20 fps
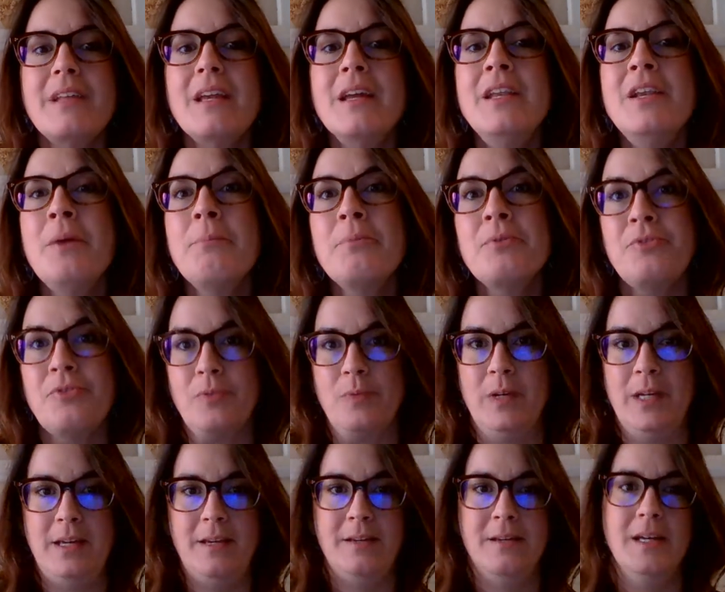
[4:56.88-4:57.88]
Number
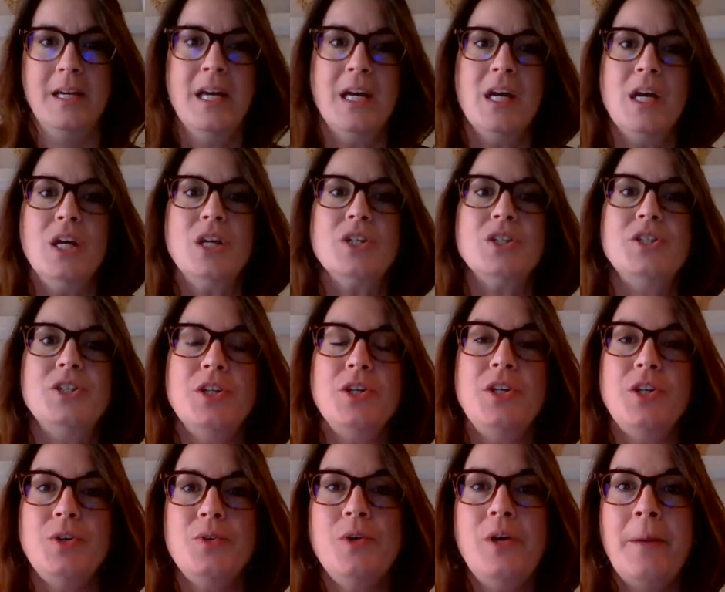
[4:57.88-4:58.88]
3, Do
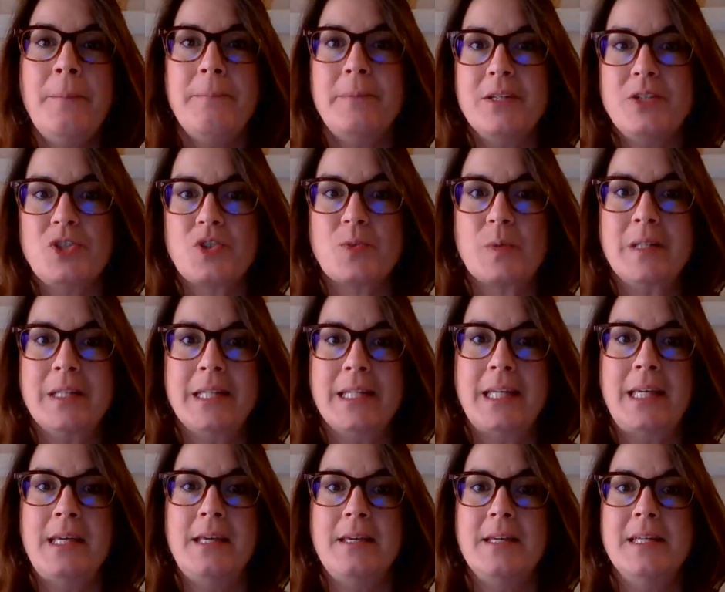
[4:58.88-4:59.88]
you
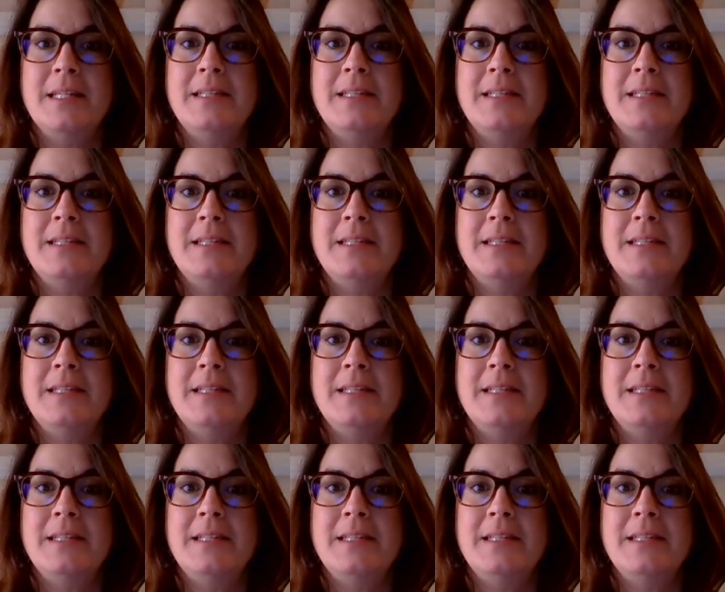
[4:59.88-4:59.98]
habitually